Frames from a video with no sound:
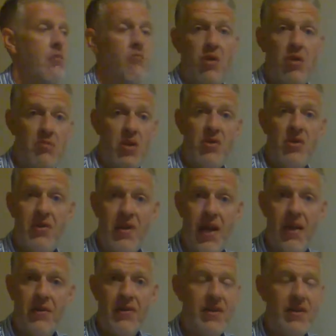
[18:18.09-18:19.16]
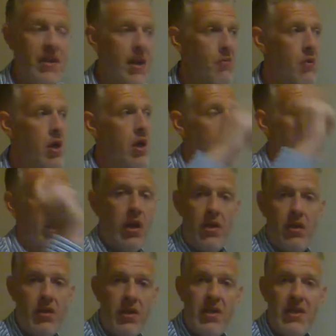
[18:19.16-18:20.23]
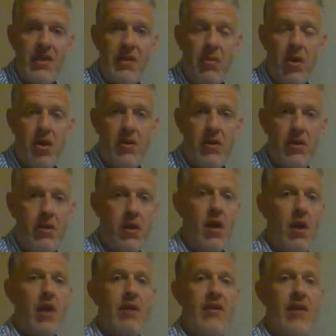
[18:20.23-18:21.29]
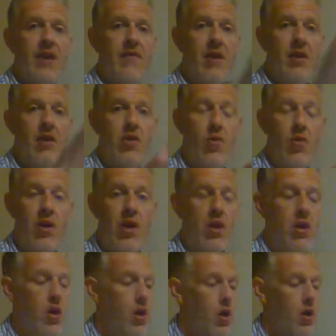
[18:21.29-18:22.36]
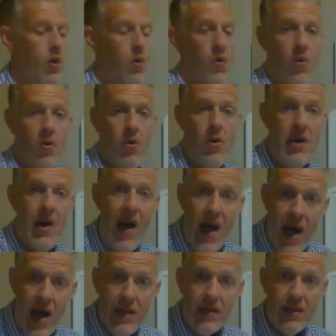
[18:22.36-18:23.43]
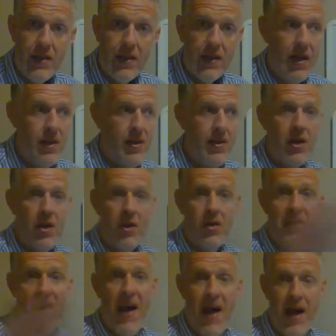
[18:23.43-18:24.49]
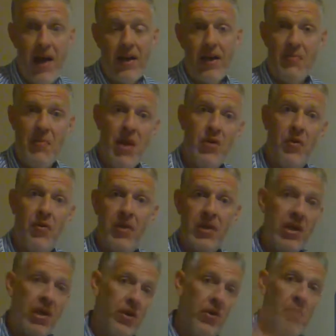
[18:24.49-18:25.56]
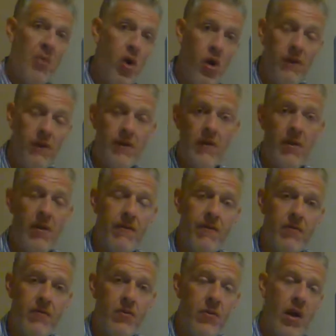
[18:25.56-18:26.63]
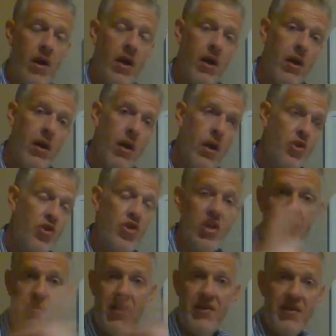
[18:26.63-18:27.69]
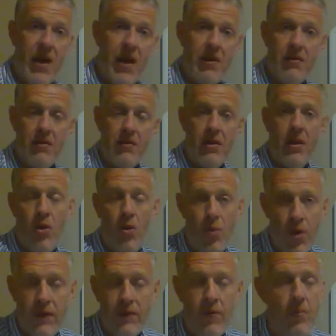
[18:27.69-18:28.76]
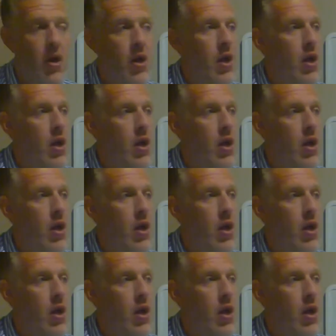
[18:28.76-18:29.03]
Pretty much exactly the same. Kill an innocent person, save the other 20, or not, and then they all die because Pedro then kill them all if, if uh, Jim does not kill one of them.